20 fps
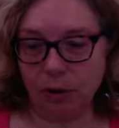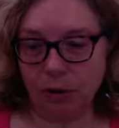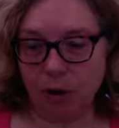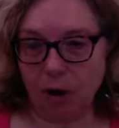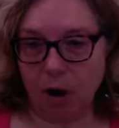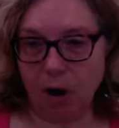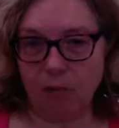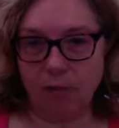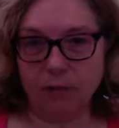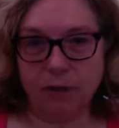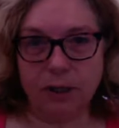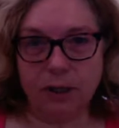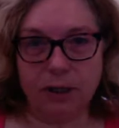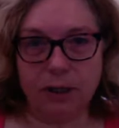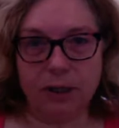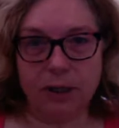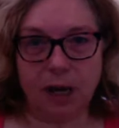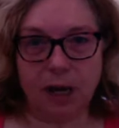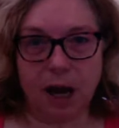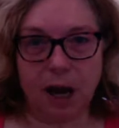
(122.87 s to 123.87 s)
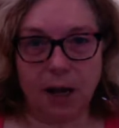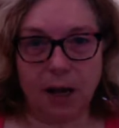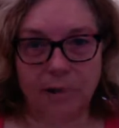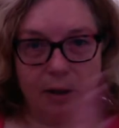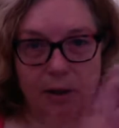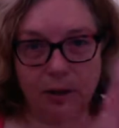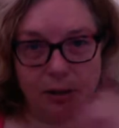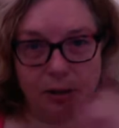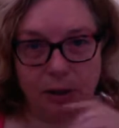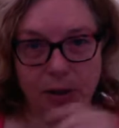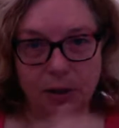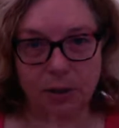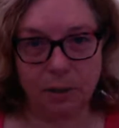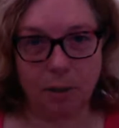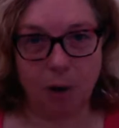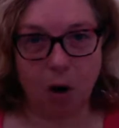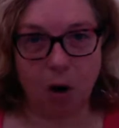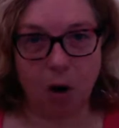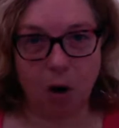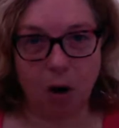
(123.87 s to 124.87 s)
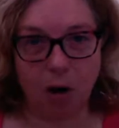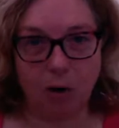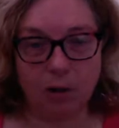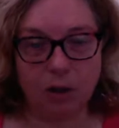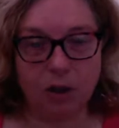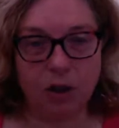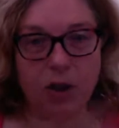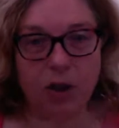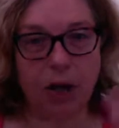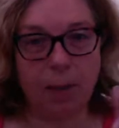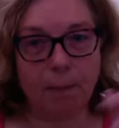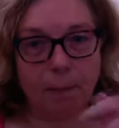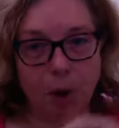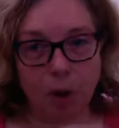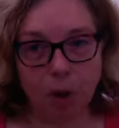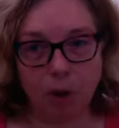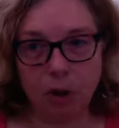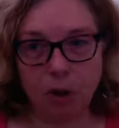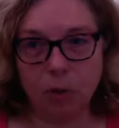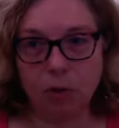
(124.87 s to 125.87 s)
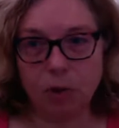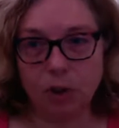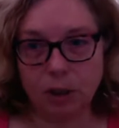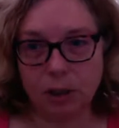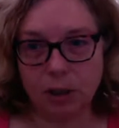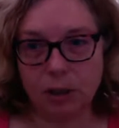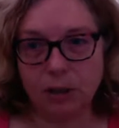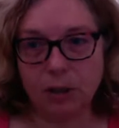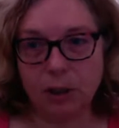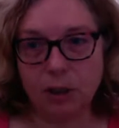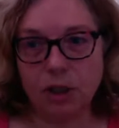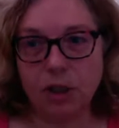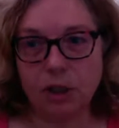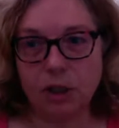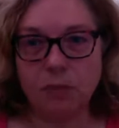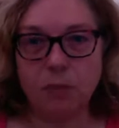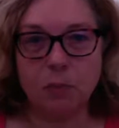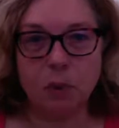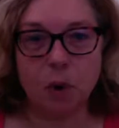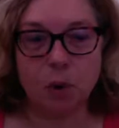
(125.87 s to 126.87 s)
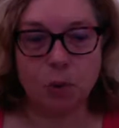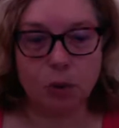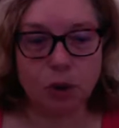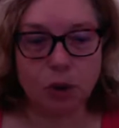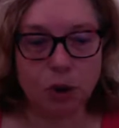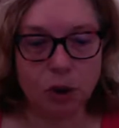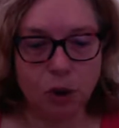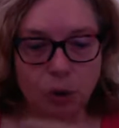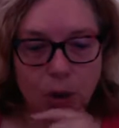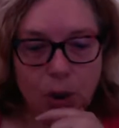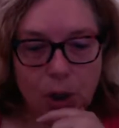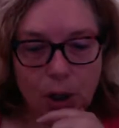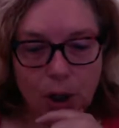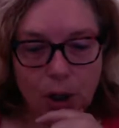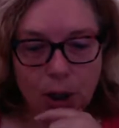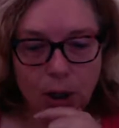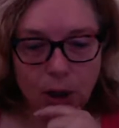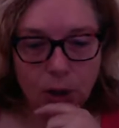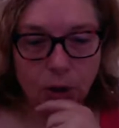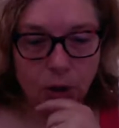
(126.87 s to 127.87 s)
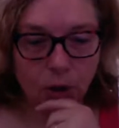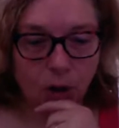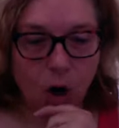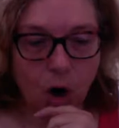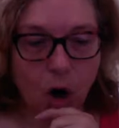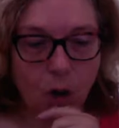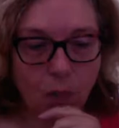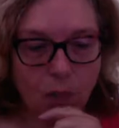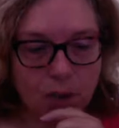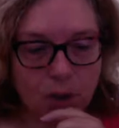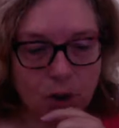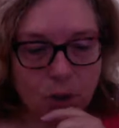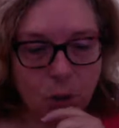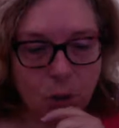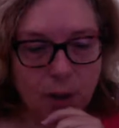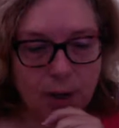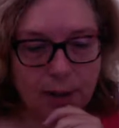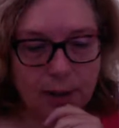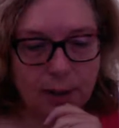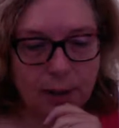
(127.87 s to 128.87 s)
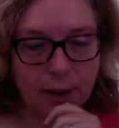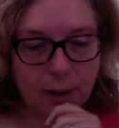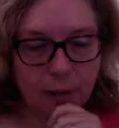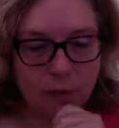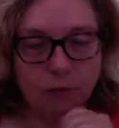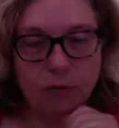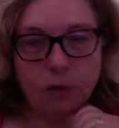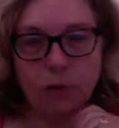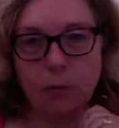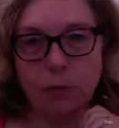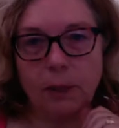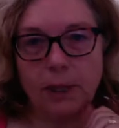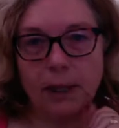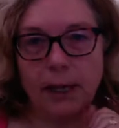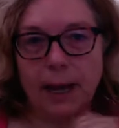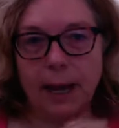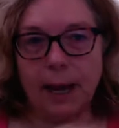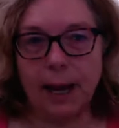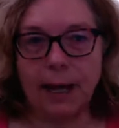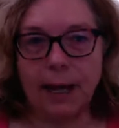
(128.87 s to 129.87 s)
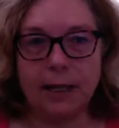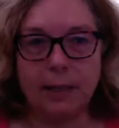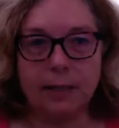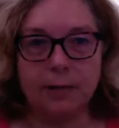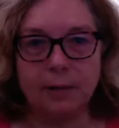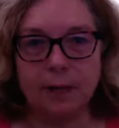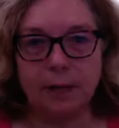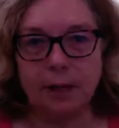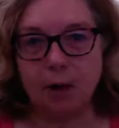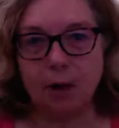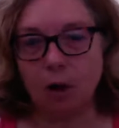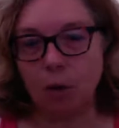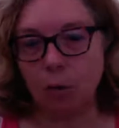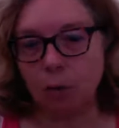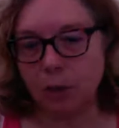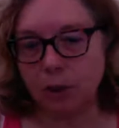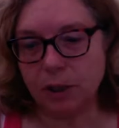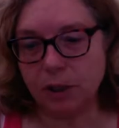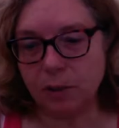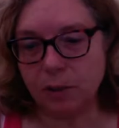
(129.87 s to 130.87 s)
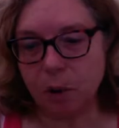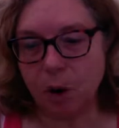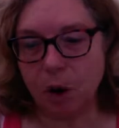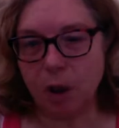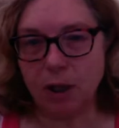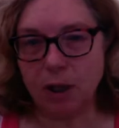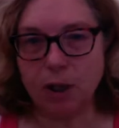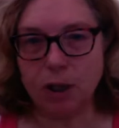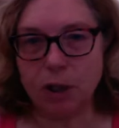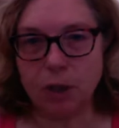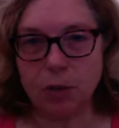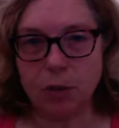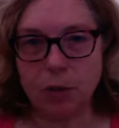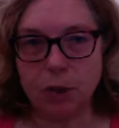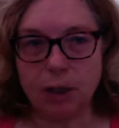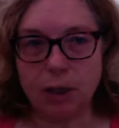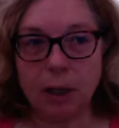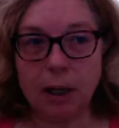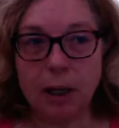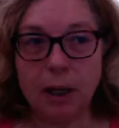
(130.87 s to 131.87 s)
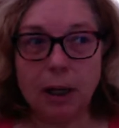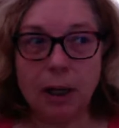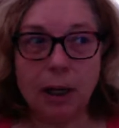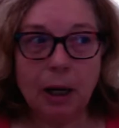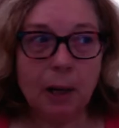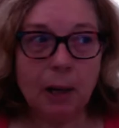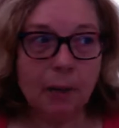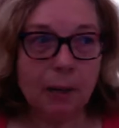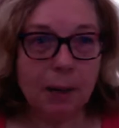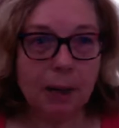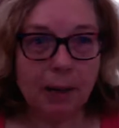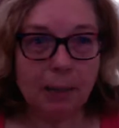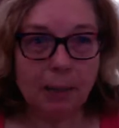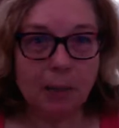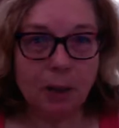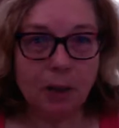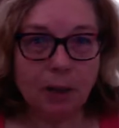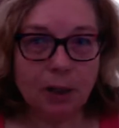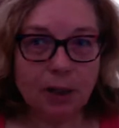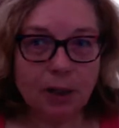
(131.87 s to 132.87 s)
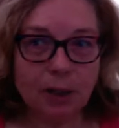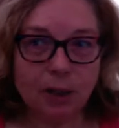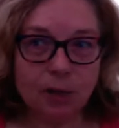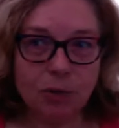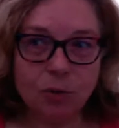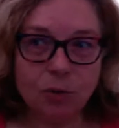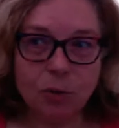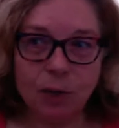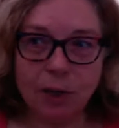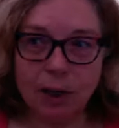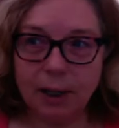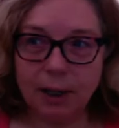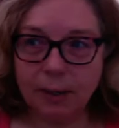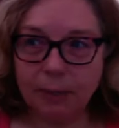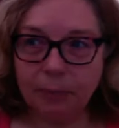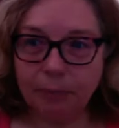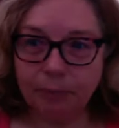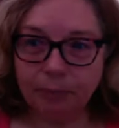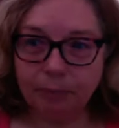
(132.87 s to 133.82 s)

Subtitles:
off to the side there's the chat bar, and you can just post your comments right there for me, and then I'll respond to it. But I'm going to